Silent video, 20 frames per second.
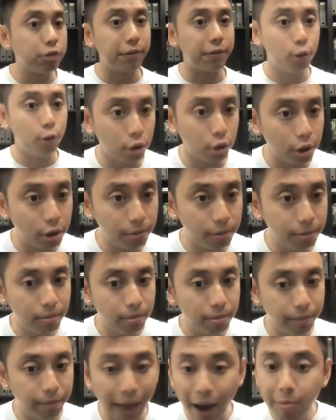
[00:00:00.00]
of the hook.
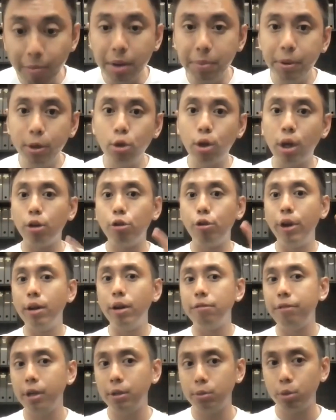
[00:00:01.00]
Now, maybe you can create
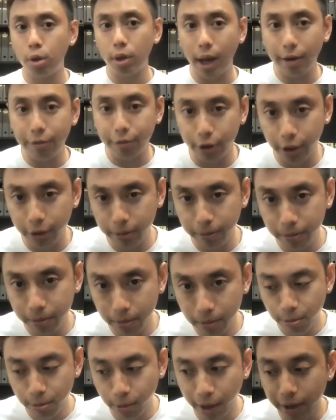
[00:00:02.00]
a Facebook Live on it,
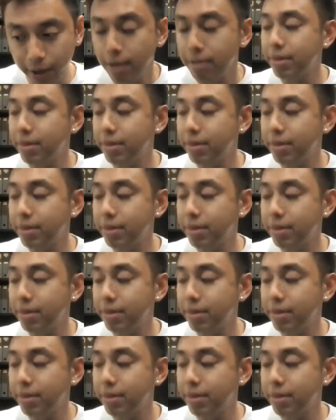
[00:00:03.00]
right?